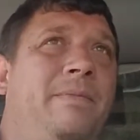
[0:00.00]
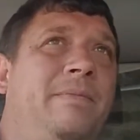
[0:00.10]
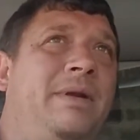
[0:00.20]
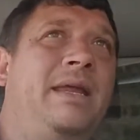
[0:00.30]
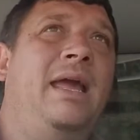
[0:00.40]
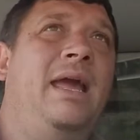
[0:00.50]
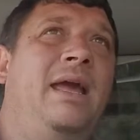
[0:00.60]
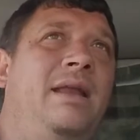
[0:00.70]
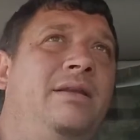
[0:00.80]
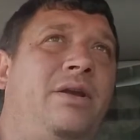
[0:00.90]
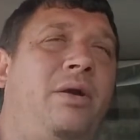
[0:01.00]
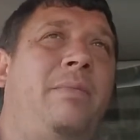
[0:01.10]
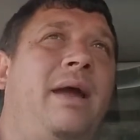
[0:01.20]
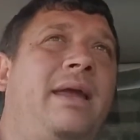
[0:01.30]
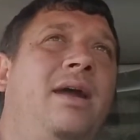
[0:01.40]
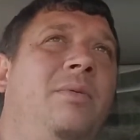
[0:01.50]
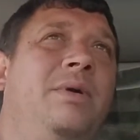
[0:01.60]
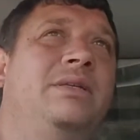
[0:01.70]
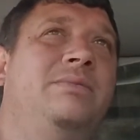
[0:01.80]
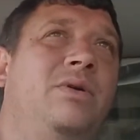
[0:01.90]
but he had dirt bike
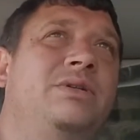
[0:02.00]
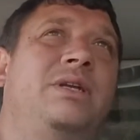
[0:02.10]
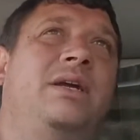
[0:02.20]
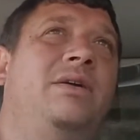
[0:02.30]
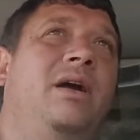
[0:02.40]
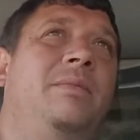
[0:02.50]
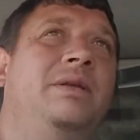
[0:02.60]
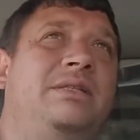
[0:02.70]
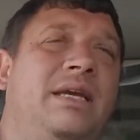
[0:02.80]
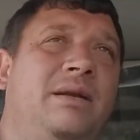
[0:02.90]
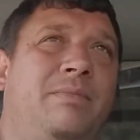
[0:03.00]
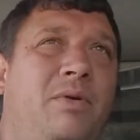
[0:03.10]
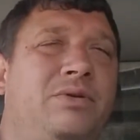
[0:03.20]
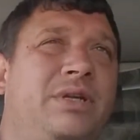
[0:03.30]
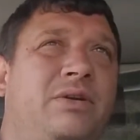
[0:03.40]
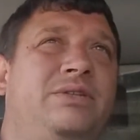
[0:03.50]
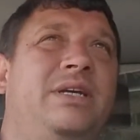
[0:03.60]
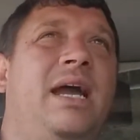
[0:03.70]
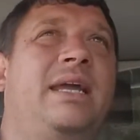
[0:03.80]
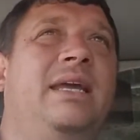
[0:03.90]
helmets, motorcycle helmets. He had a motorcycle
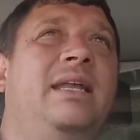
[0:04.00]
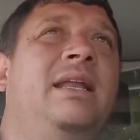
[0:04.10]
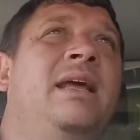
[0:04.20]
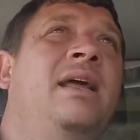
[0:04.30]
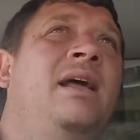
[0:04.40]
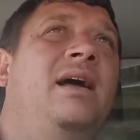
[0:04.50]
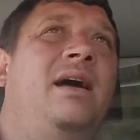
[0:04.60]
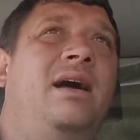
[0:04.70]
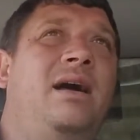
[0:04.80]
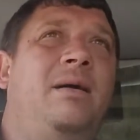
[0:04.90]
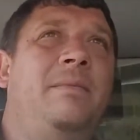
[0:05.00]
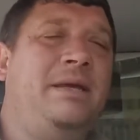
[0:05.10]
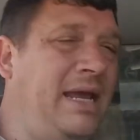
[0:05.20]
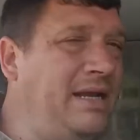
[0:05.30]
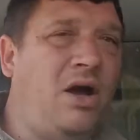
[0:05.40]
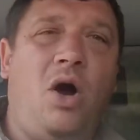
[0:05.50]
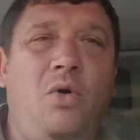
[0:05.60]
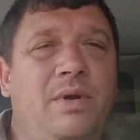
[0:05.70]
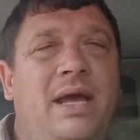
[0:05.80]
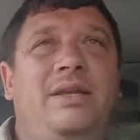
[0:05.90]
jacket. He had the
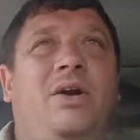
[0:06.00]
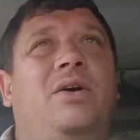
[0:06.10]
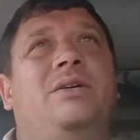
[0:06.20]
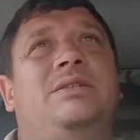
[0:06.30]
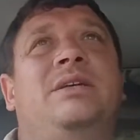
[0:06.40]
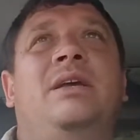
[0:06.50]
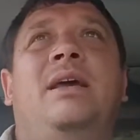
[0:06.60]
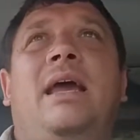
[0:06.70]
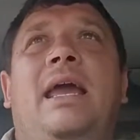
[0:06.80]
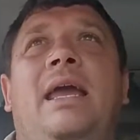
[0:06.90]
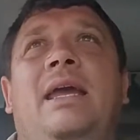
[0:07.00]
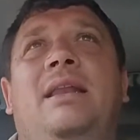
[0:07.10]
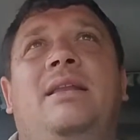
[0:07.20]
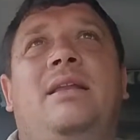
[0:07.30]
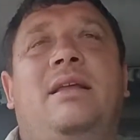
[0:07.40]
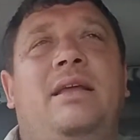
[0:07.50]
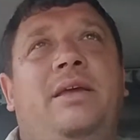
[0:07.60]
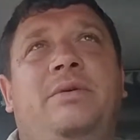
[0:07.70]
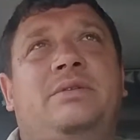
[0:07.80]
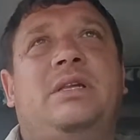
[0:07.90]
whole 9 yards, and
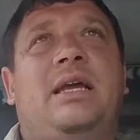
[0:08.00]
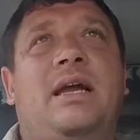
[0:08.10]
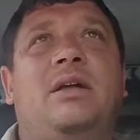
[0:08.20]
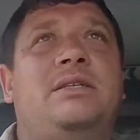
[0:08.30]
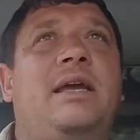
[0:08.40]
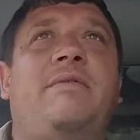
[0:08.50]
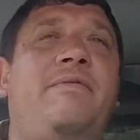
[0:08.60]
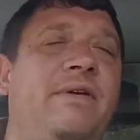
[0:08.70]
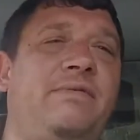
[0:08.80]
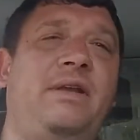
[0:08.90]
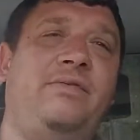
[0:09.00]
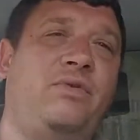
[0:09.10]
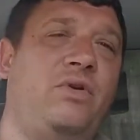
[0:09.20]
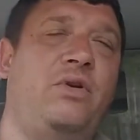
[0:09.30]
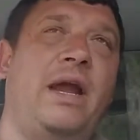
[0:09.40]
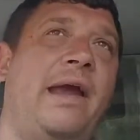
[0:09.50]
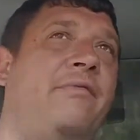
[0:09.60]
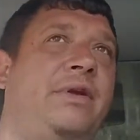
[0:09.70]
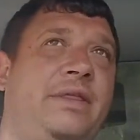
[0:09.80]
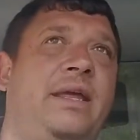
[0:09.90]
he was like, "I'll take 50 for
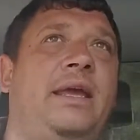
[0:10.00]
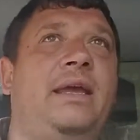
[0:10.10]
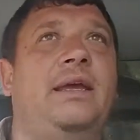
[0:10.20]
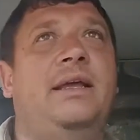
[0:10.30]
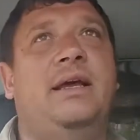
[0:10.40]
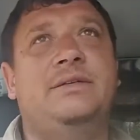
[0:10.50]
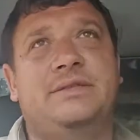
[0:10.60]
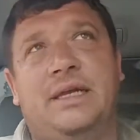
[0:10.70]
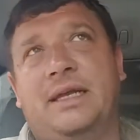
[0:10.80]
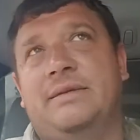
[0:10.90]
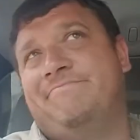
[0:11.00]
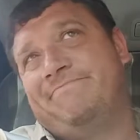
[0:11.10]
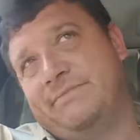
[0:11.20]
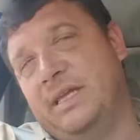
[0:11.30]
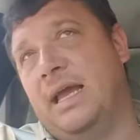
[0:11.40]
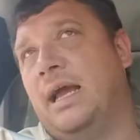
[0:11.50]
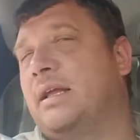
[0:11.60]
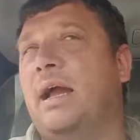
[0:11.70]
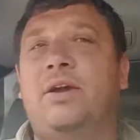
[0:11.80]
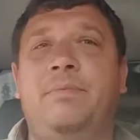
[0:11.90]
everything." And I was like, "Yeah,
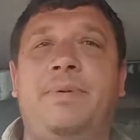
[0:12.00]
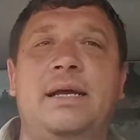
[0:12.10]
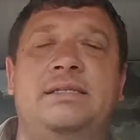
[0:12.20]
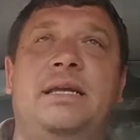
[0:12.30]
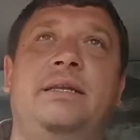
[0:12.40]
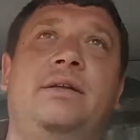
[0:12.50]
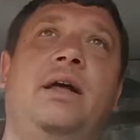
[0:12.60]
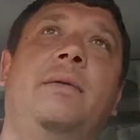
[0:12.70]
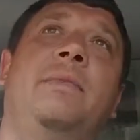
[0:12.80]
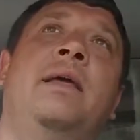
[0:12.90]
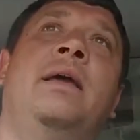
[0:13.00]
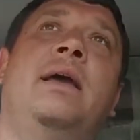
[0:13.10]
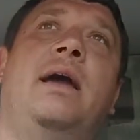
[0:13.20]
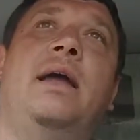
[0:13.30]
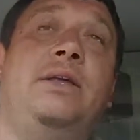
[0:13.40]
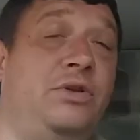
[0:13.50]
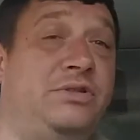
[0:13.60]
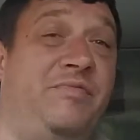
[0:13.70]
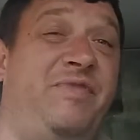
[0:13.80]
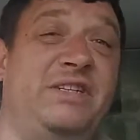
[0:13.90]
I couldn't pass that deal up." He threw
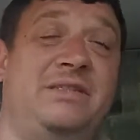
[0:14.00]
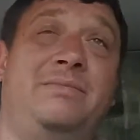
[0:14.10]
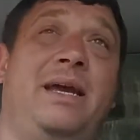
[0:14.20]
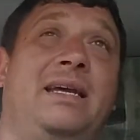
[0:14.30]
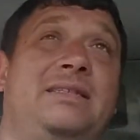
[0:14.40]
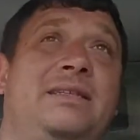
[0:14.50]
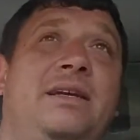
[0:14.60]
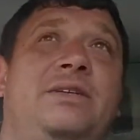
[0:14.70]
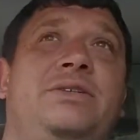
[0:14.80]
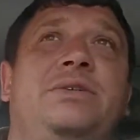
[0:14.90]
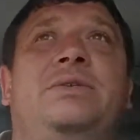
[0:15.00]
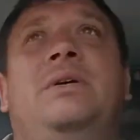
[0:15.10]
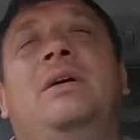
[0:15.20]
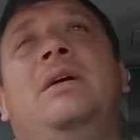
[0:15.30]
some fishing bags in there too.